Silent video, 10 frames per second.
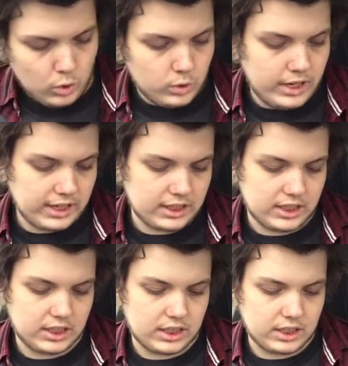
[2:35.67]

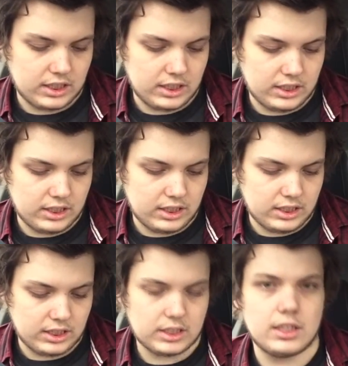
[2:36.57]
Next
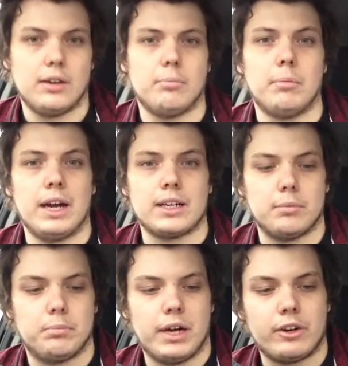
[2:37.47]
is Mac
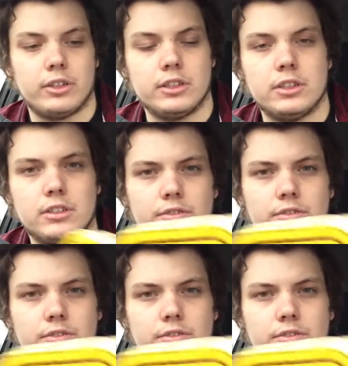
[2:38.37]
Baron